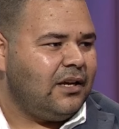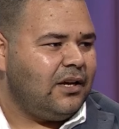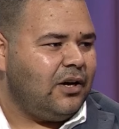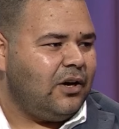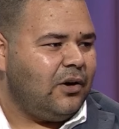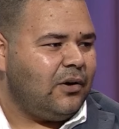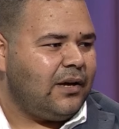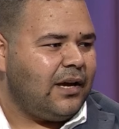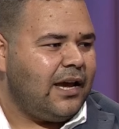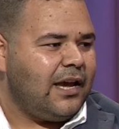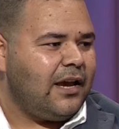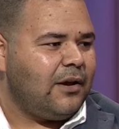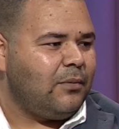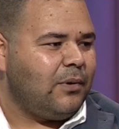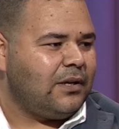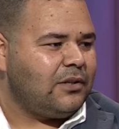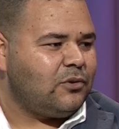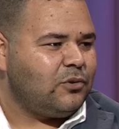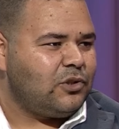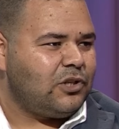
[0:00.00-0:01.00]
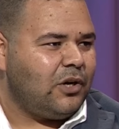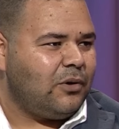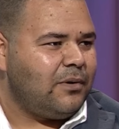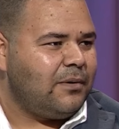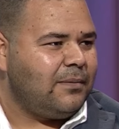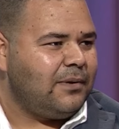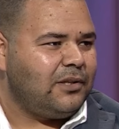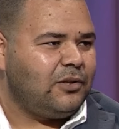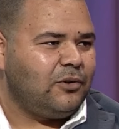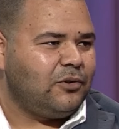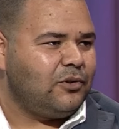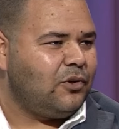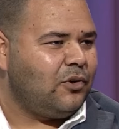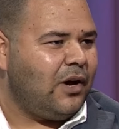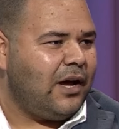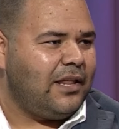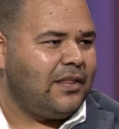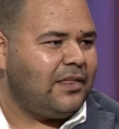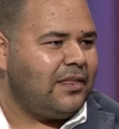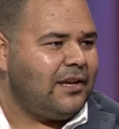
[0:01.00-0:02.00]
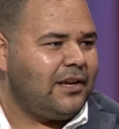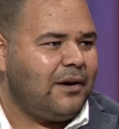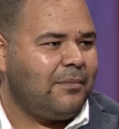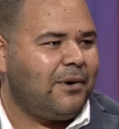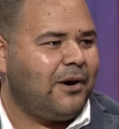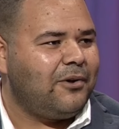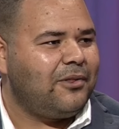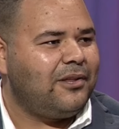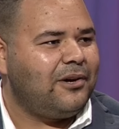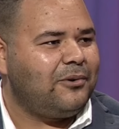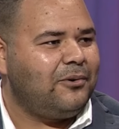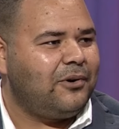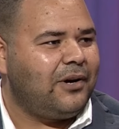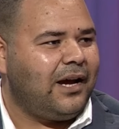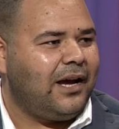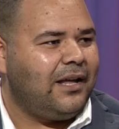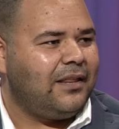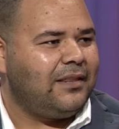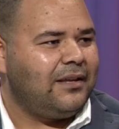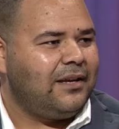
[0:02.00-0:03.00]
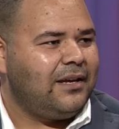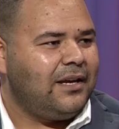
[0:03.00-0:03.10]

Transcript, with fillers: okay, I want to show him he don't know anything about the Quran.